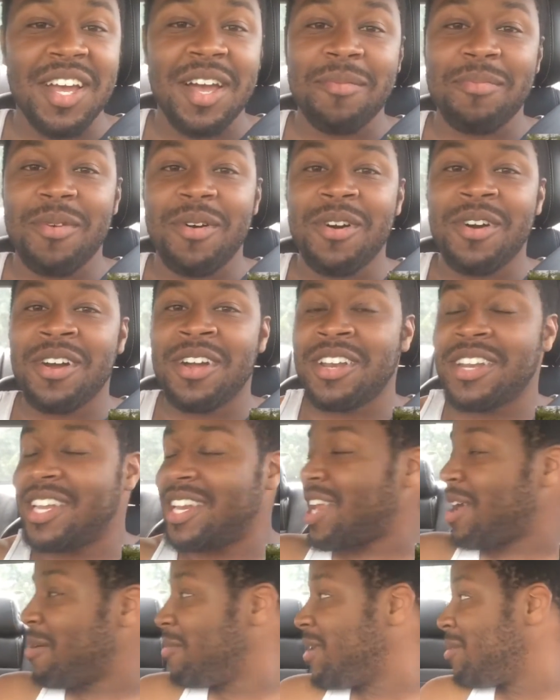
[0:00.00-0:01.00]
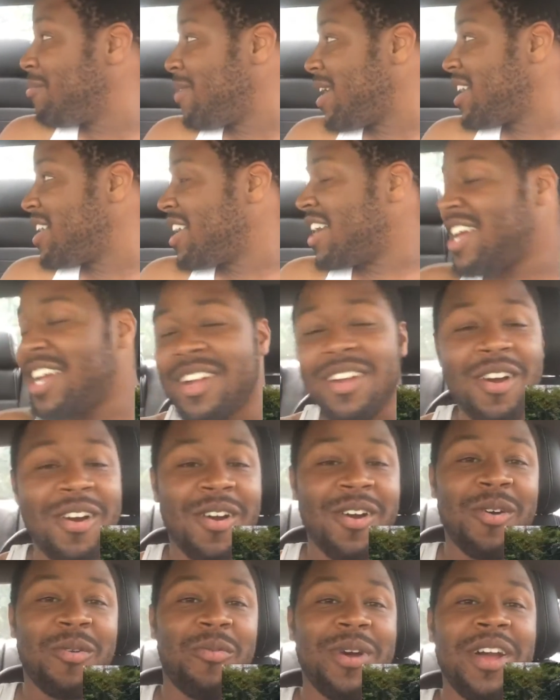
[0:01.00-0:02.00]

top on, and I'm in my dang car?